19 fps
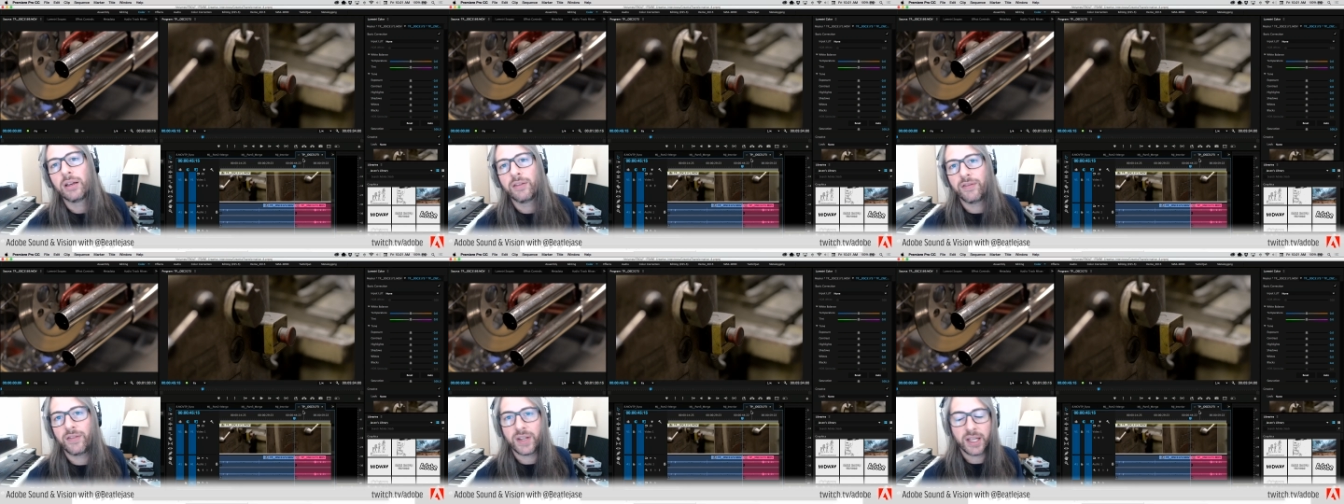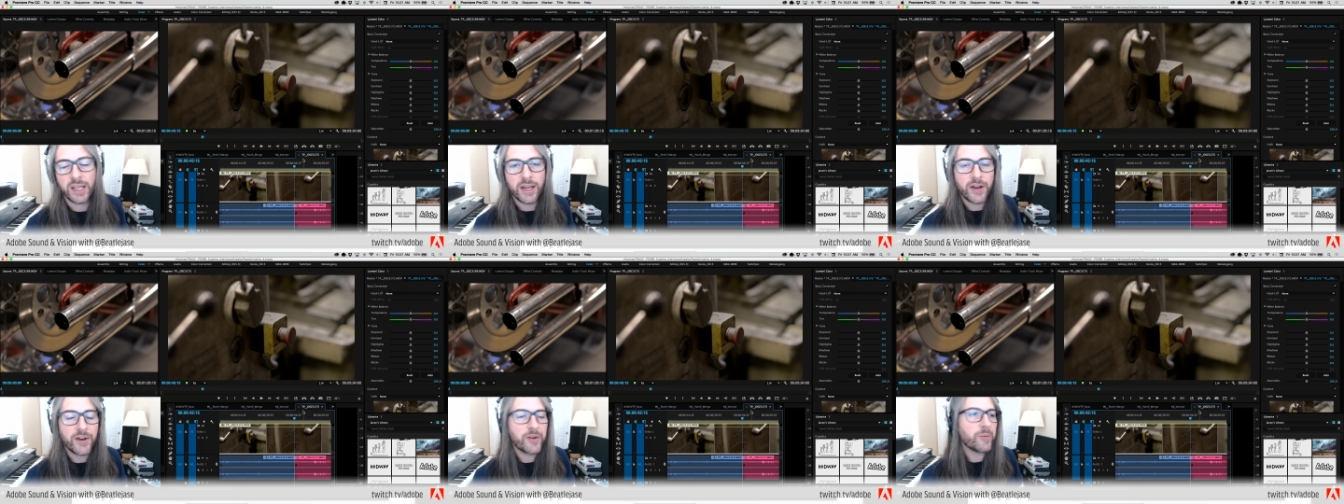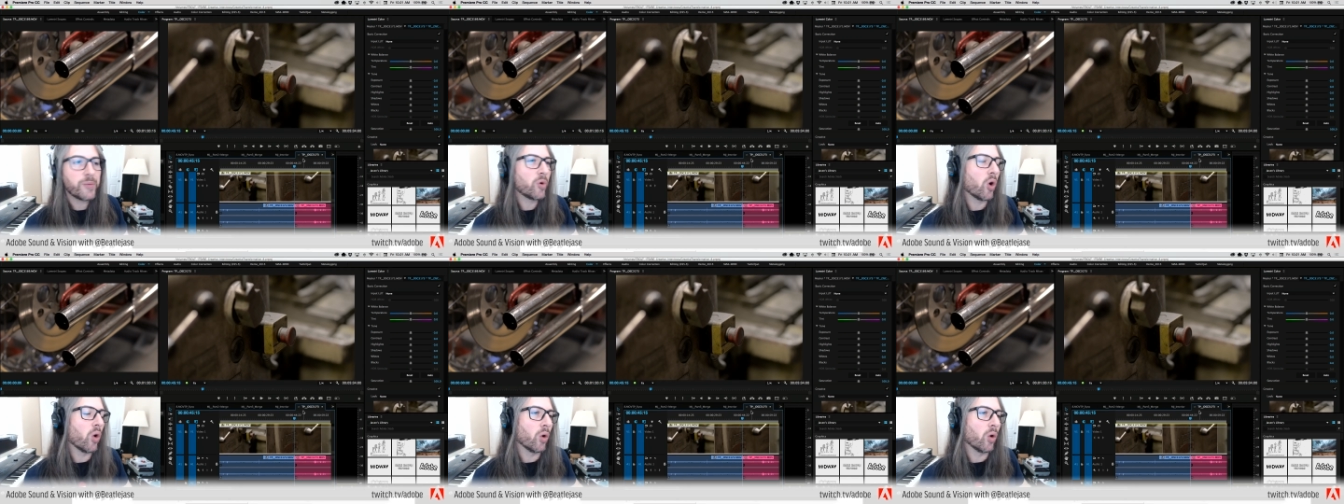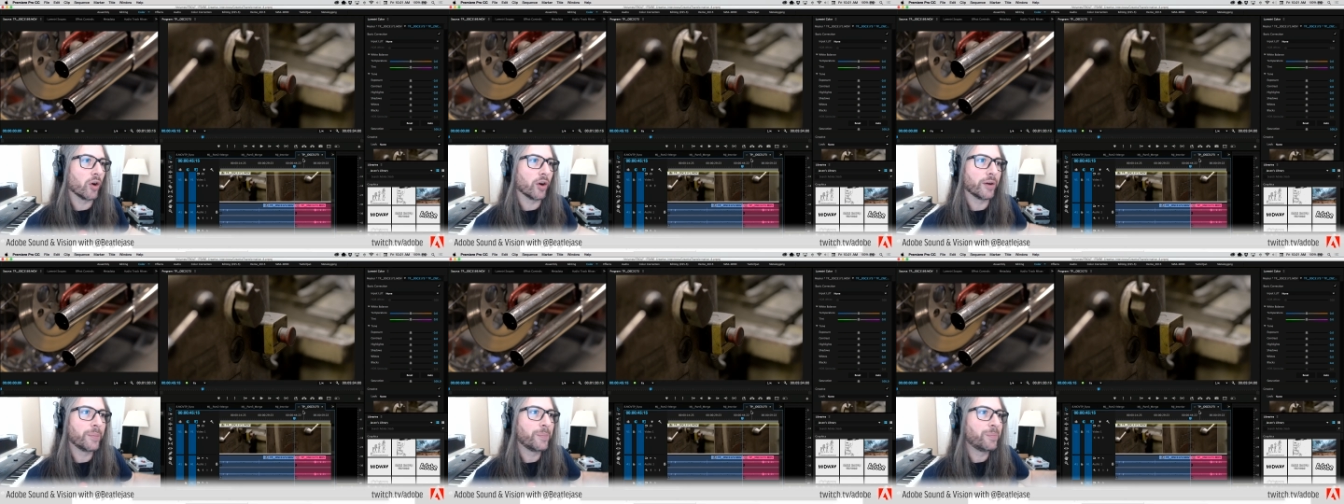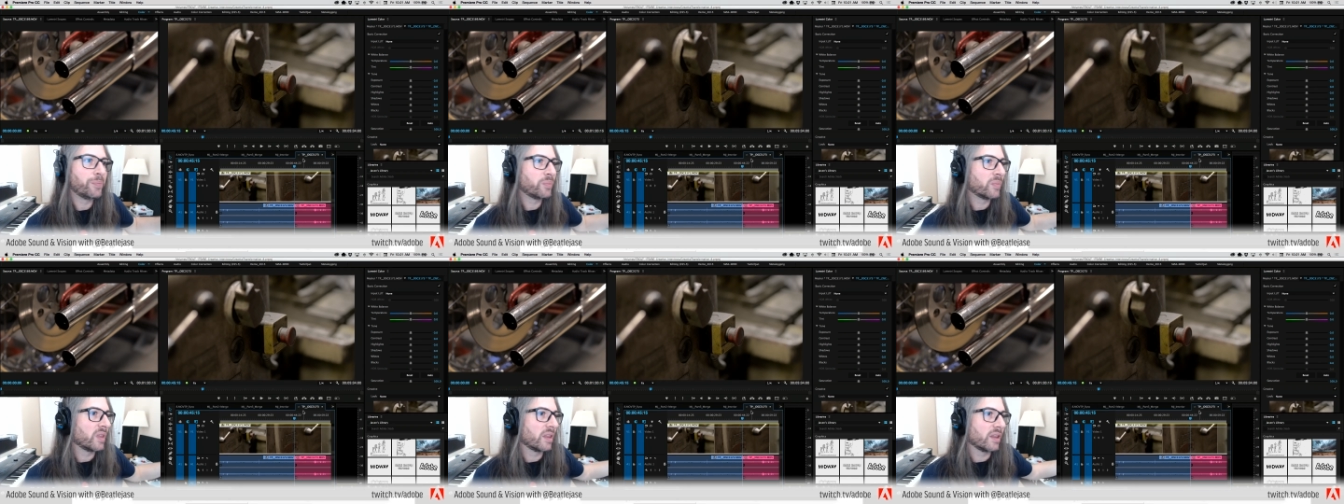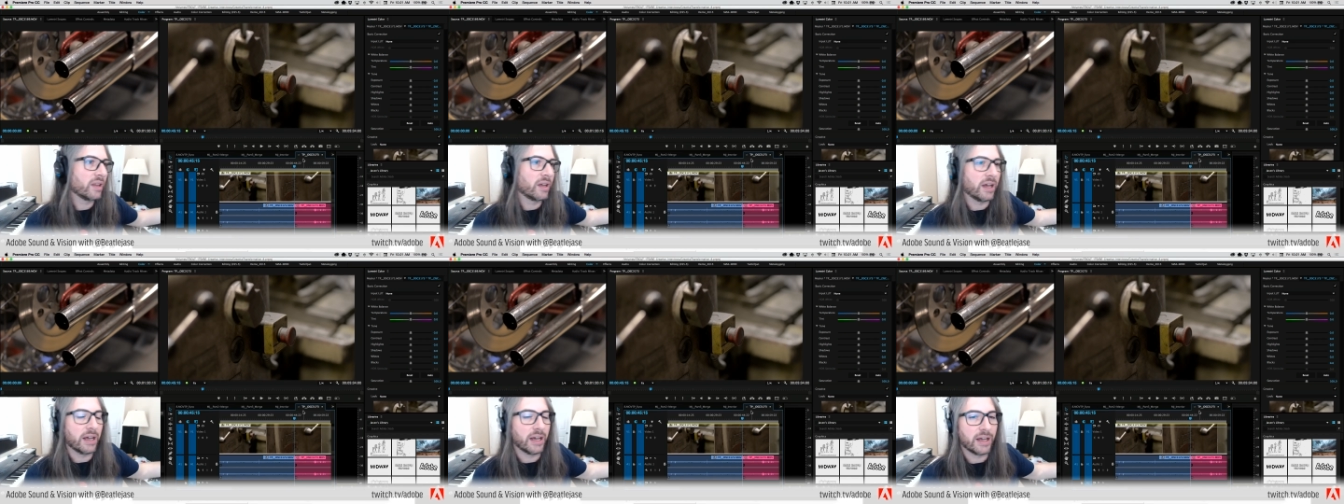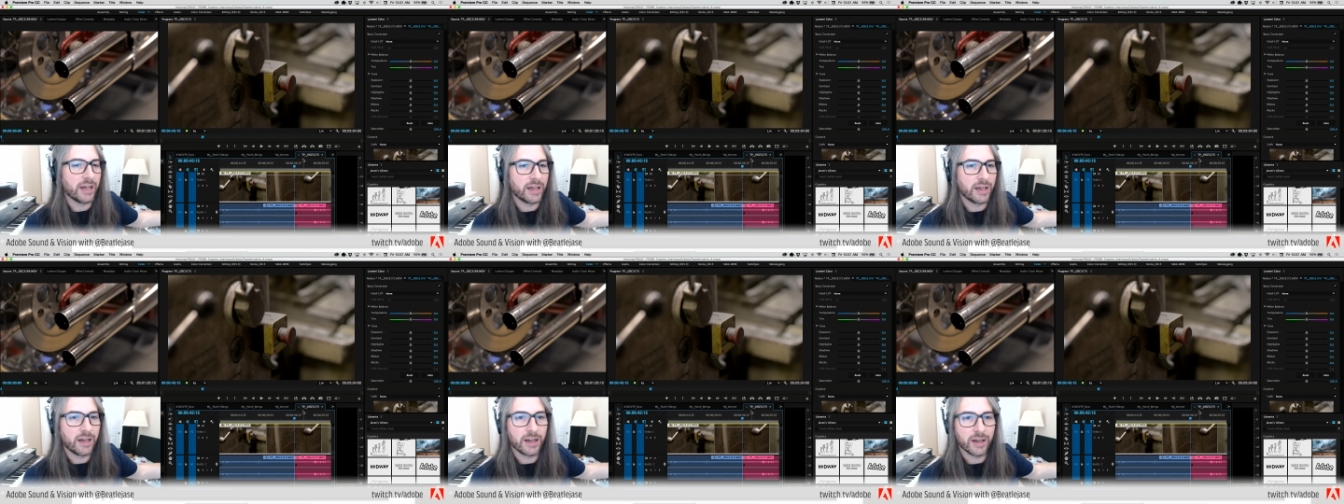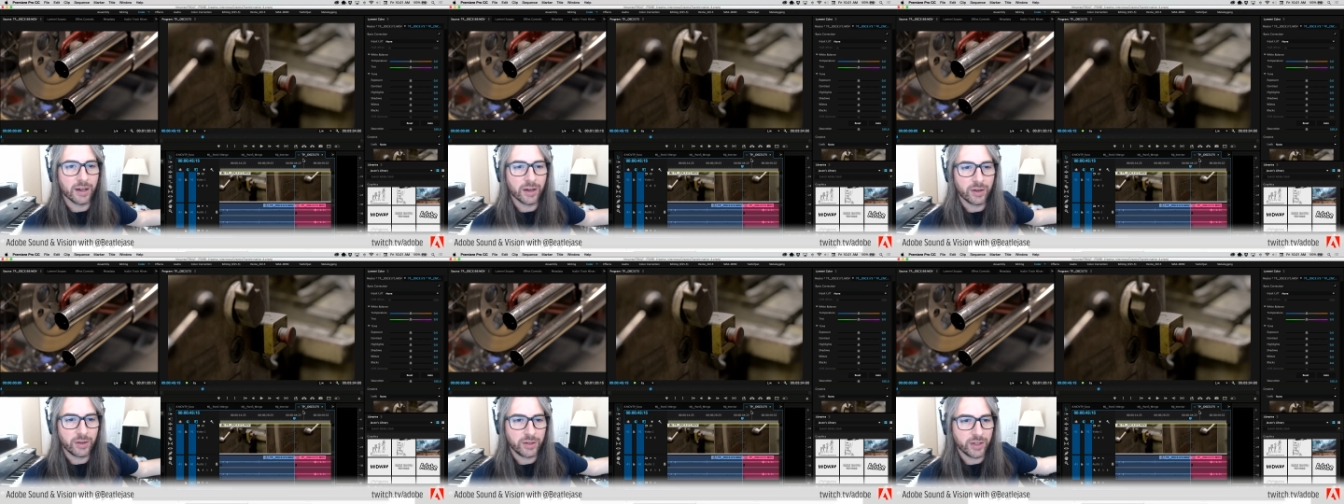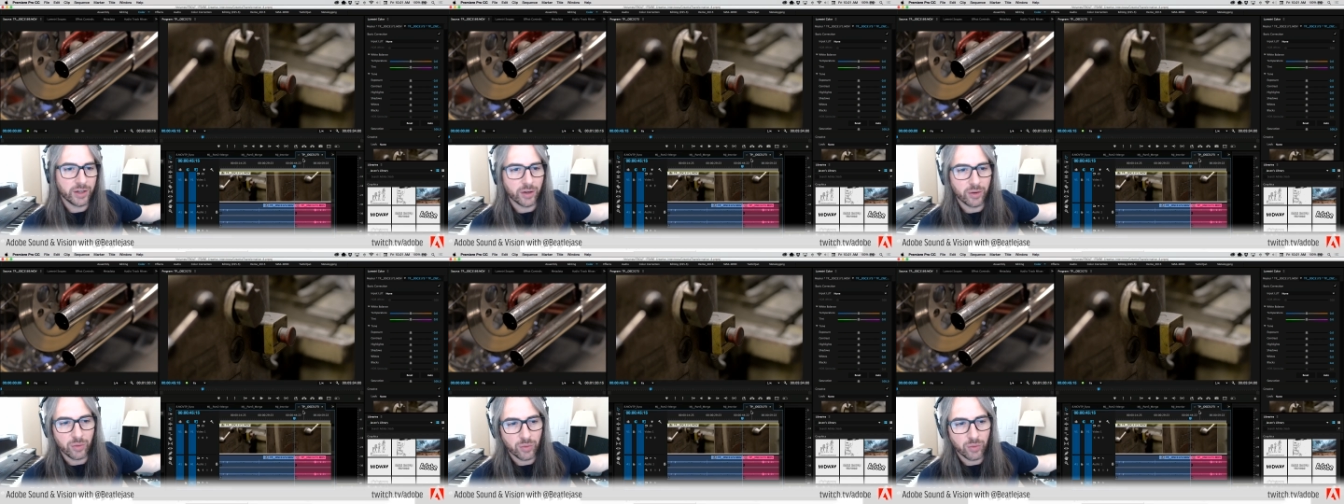video or you know,